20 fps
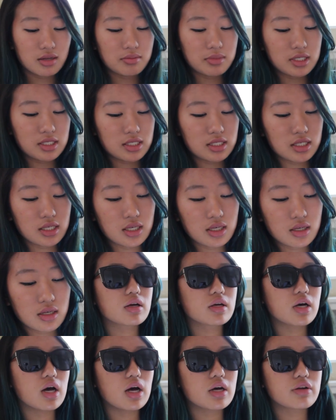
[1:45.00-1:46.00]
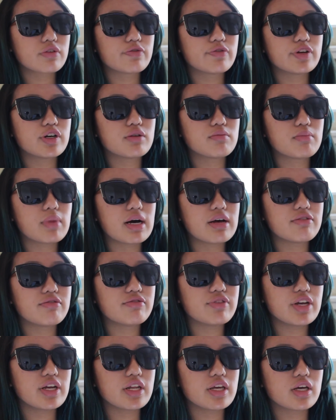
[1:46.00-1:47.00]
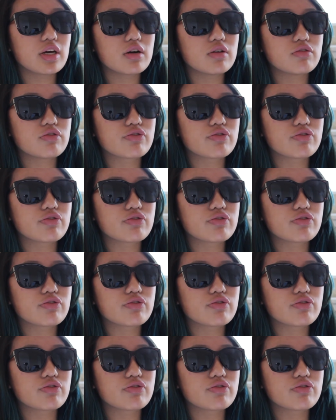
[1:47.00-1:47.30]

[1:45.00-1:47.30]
Let me see. God, film my video